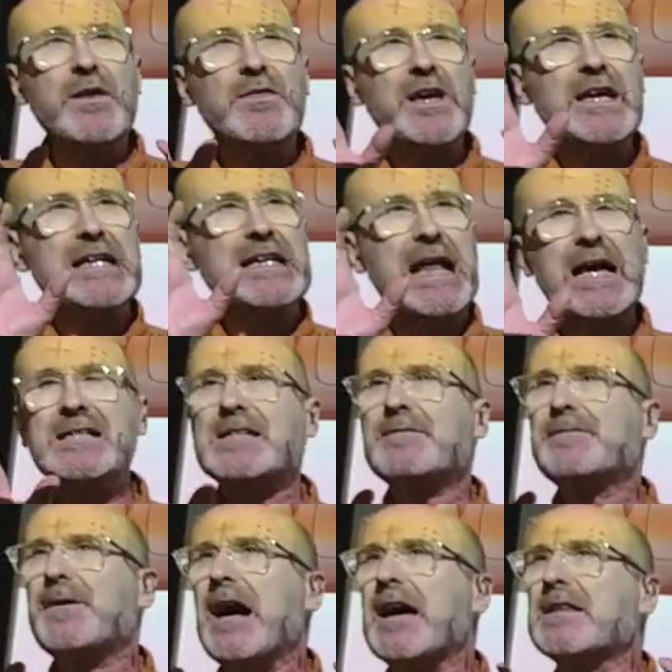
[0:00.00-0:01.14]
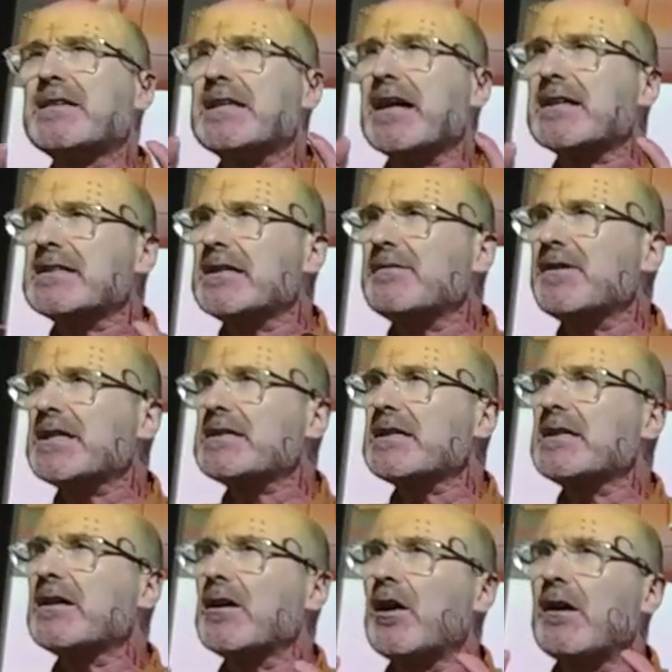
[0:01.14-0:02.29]
they classify the
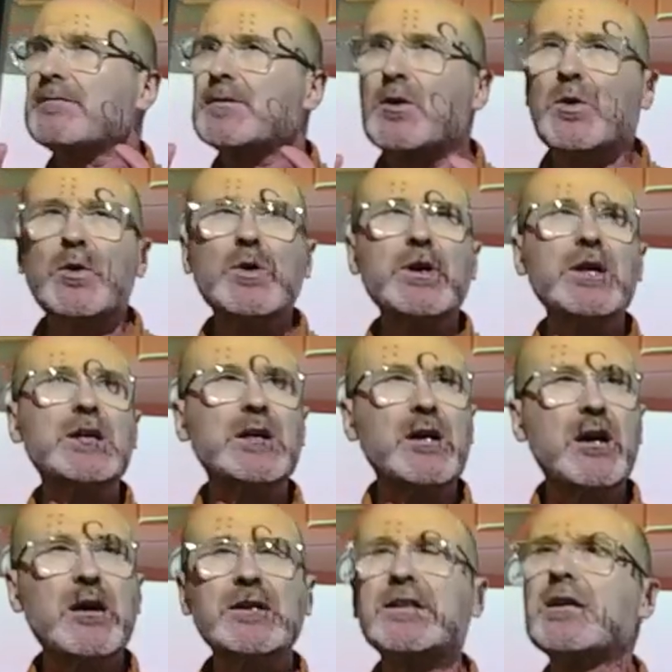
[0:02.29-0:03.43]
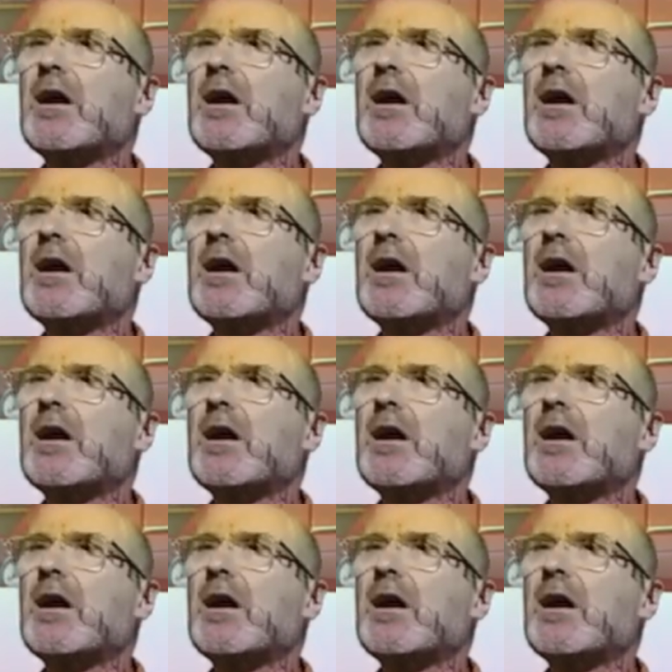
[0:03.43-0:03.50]
activity of going on an